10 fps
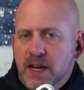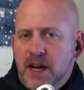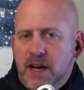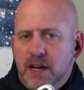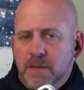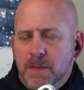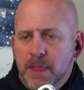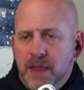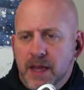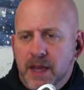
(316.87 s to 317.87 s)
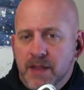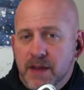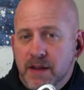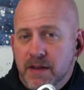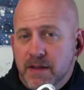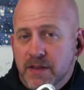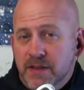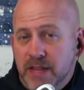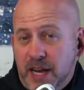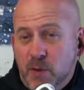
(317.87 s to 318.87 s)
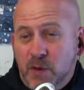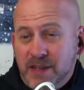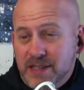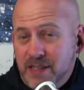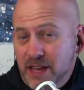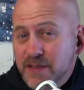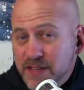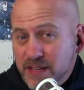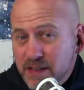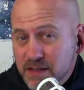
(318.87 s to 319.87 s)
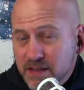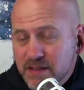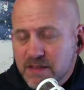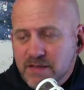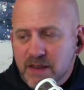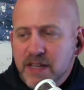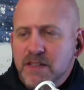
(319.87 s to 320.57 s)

And then the second one is life skills, right?